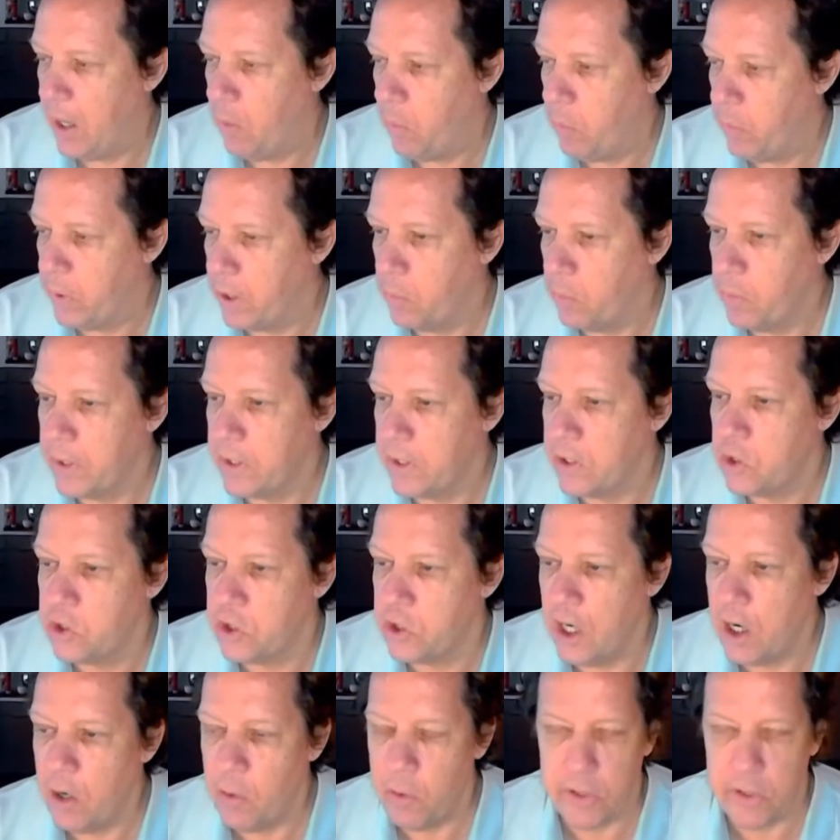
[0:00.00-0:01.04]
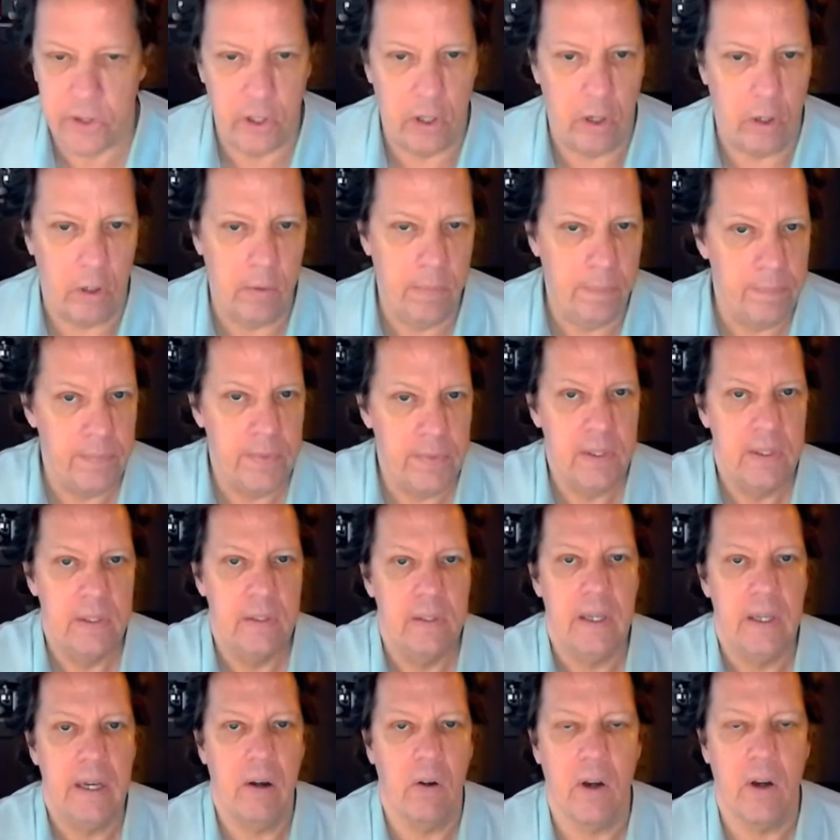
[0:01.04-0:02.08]
what I want to share with you,
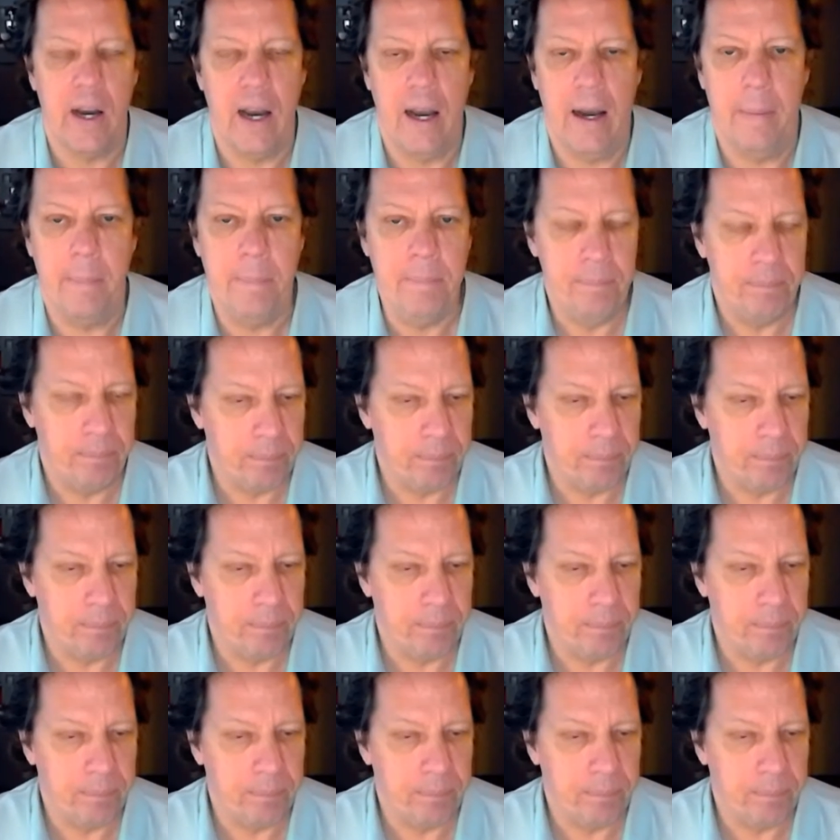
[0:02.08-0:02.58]
here I am,